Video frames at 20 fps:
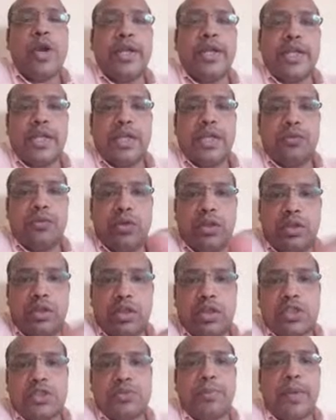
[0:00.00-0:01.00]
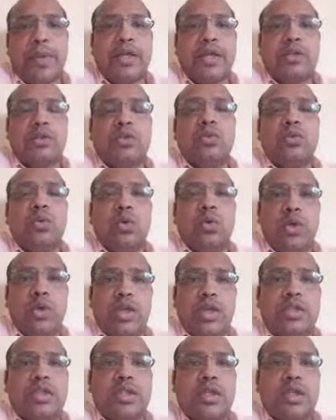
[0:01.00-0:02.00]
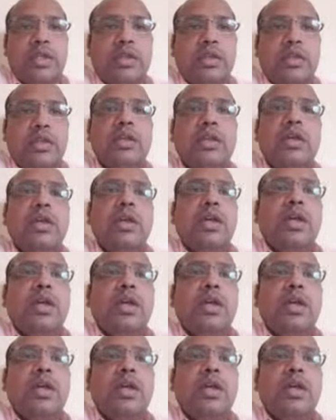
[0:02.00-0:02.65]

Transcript: point A with respect to origin,